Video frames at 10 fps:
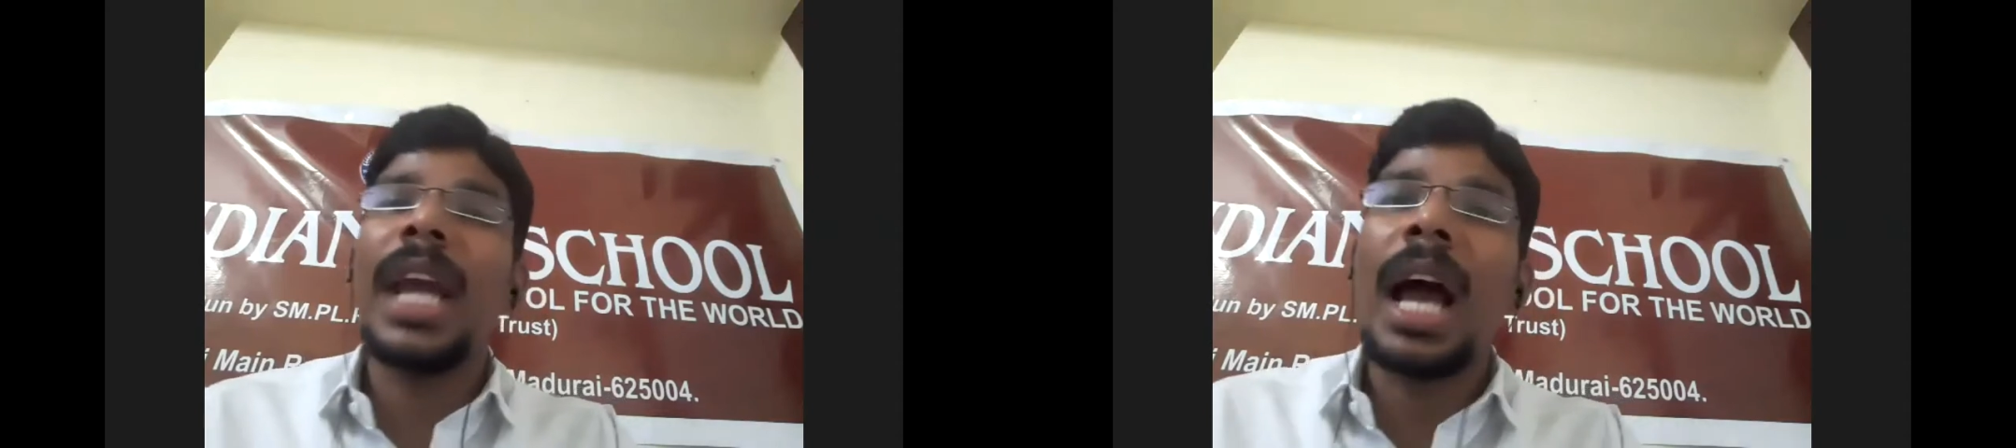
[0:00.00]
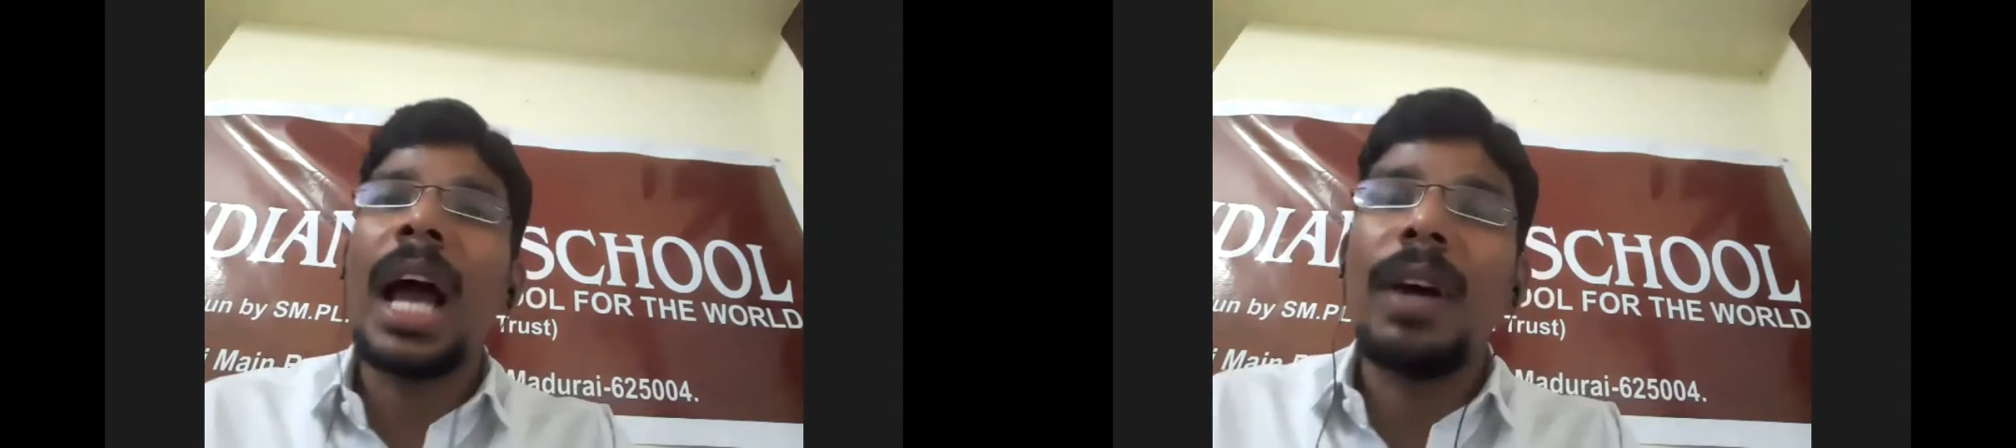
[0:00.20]

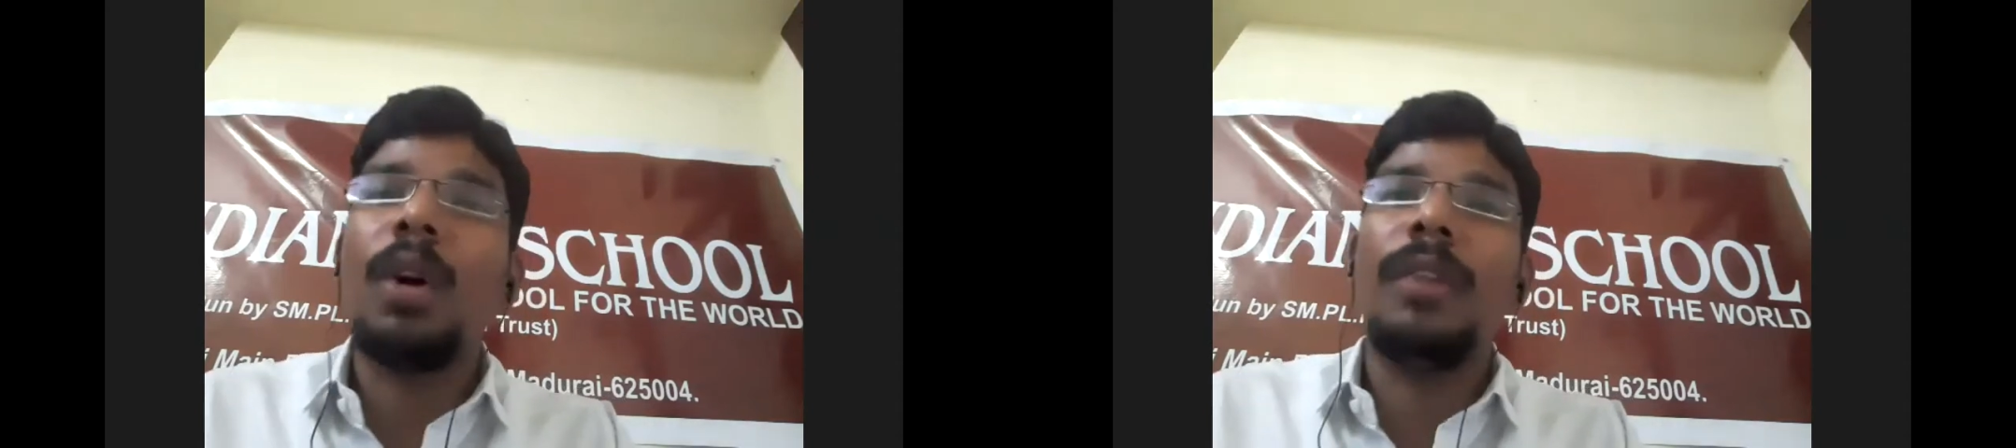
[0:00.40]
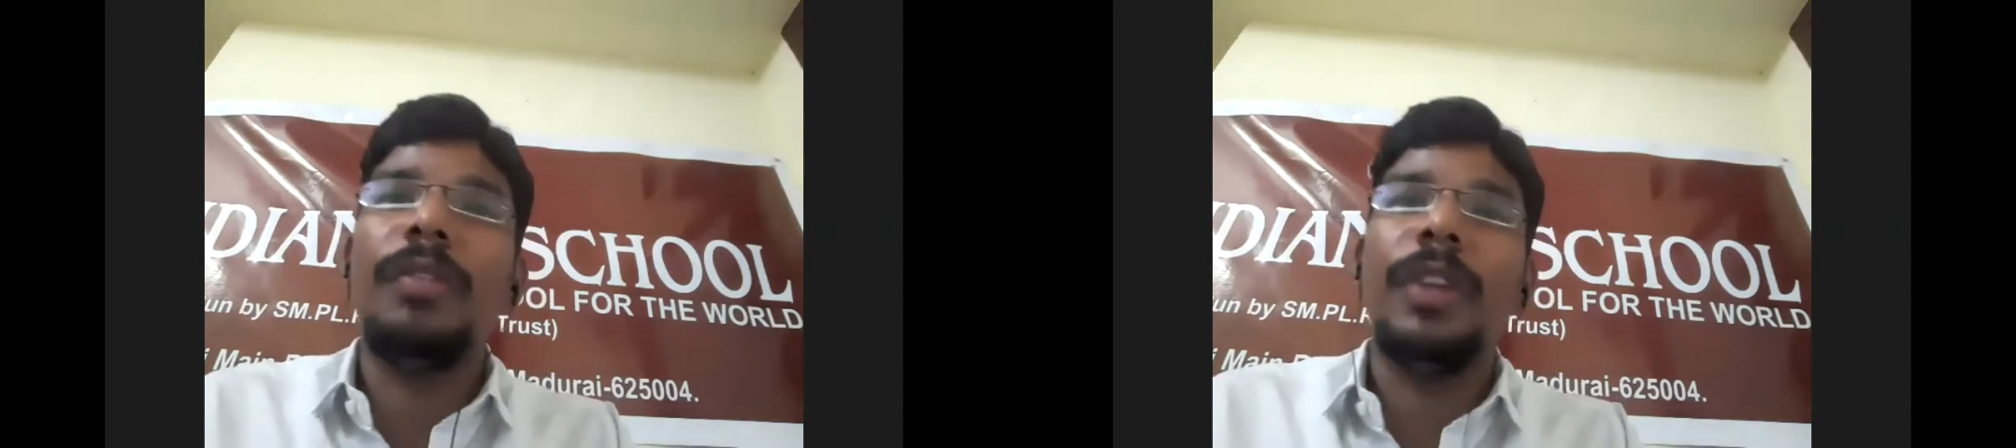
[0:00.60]
they have a
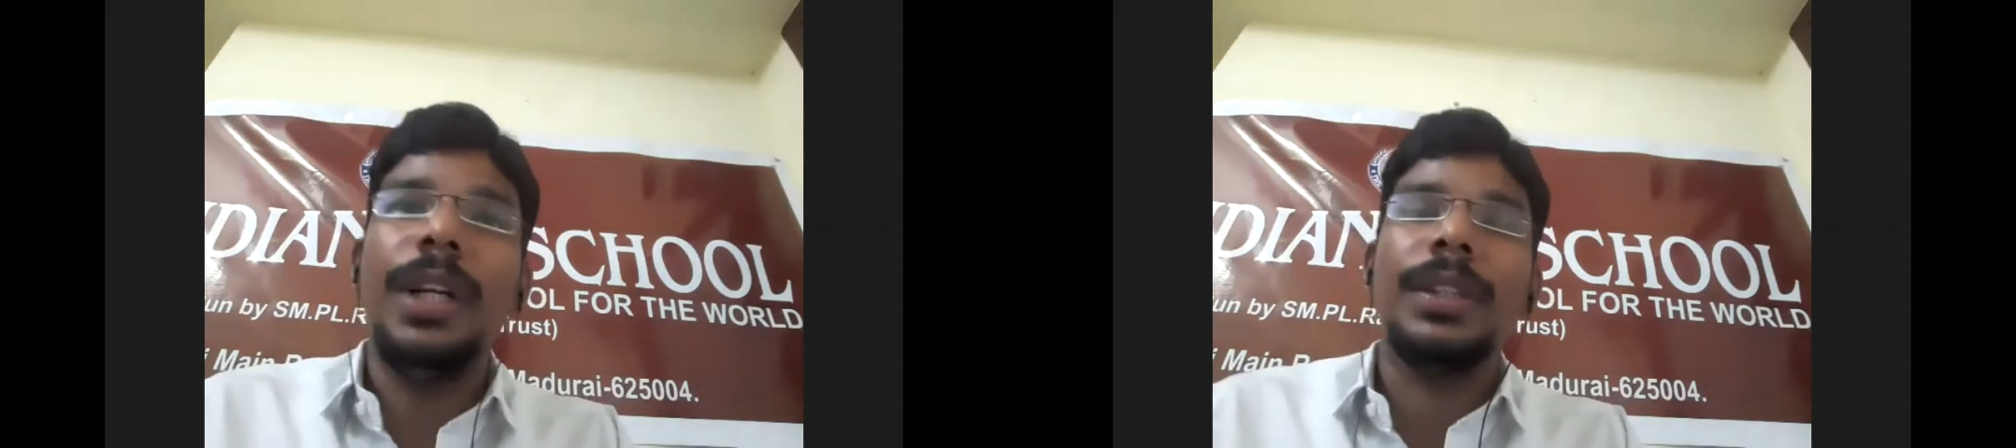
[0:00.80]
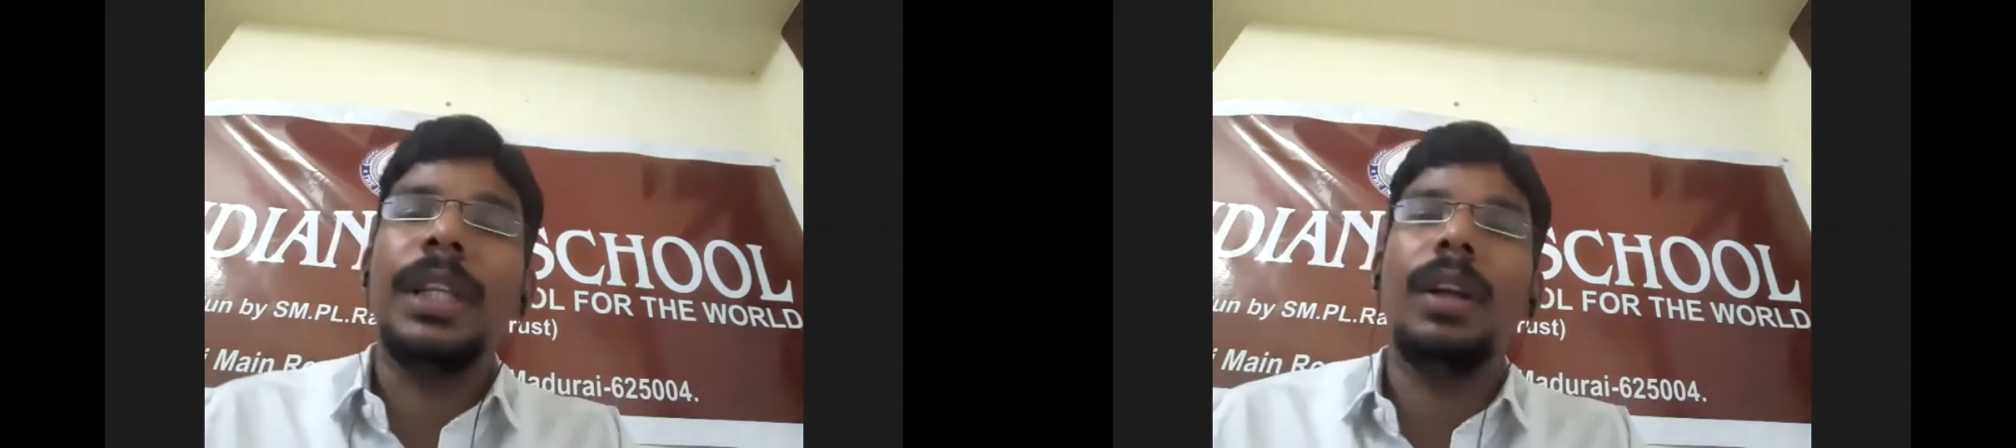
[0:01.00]

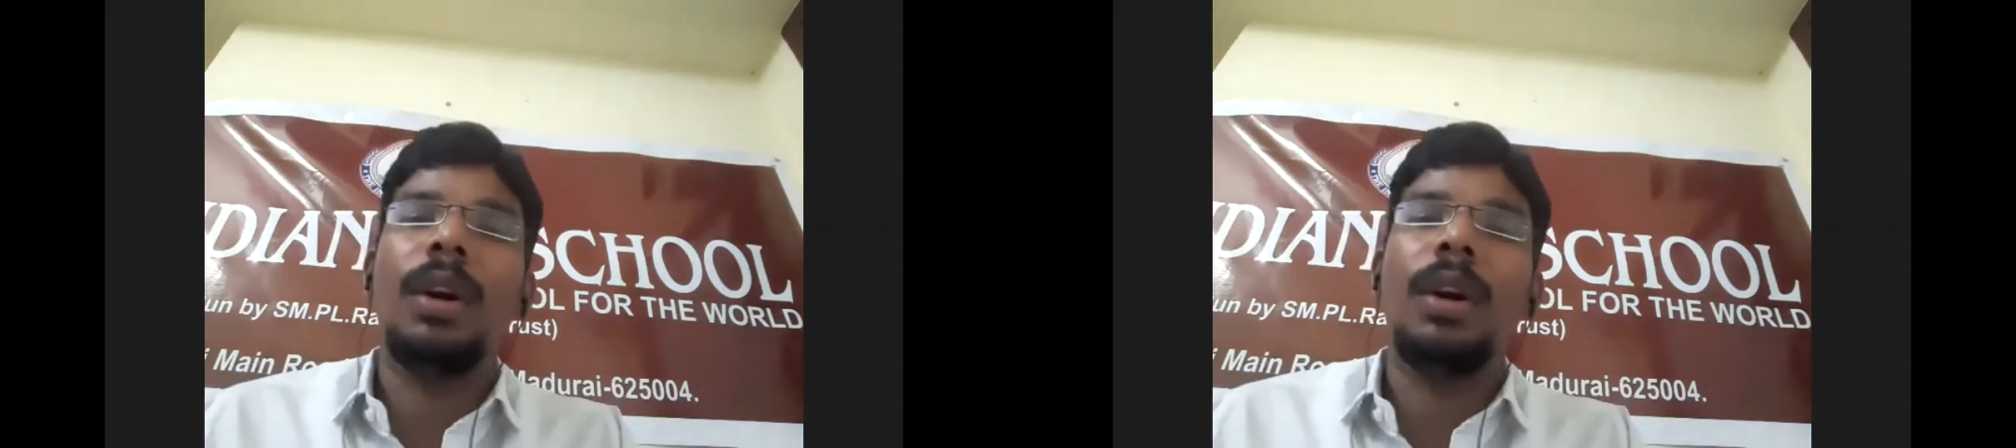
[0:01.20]
confidence.